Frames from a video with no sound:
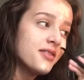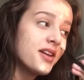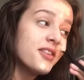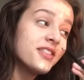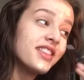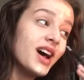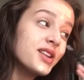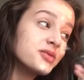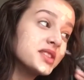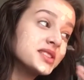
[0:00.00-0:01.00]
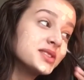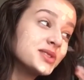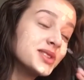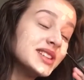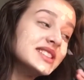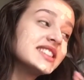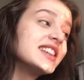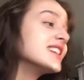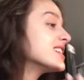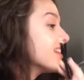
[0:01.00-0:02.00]
We have a lot of weird stories.
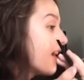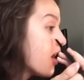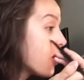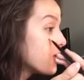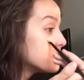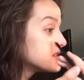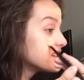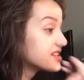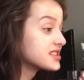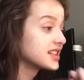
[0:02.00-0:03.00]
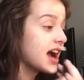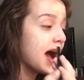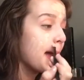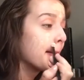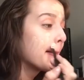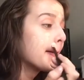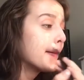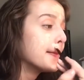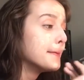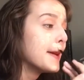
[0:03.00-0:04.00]
Like, OMG, there's a guy.
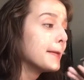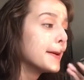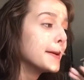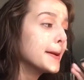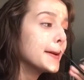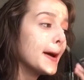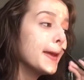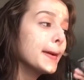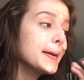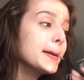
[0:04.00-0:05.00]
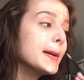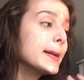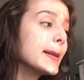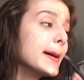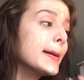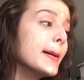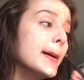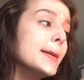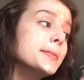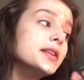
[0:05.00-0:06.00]
Well, maybe only Riley would hear that.
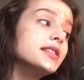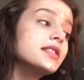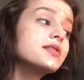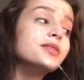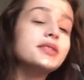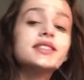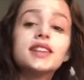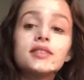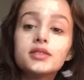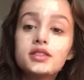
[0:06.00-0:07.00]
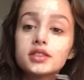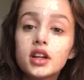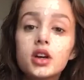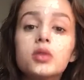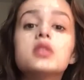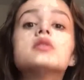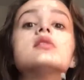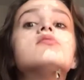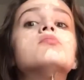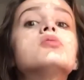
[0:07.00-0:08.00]
But the story behind that was we used
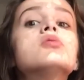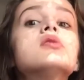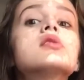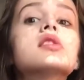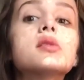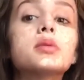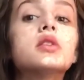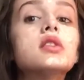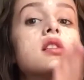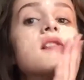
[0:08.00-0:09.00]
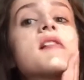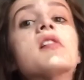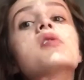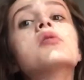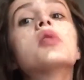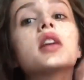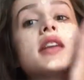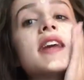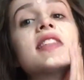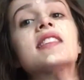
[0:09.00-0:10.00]
to have a pool in the neighborhood. Oh, you want to
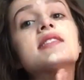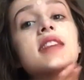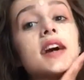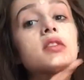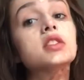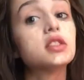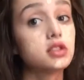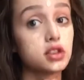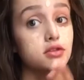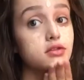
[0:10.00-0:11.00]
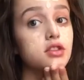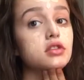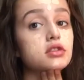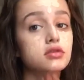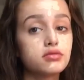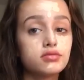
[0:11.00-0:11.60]
take this down to your neck, too.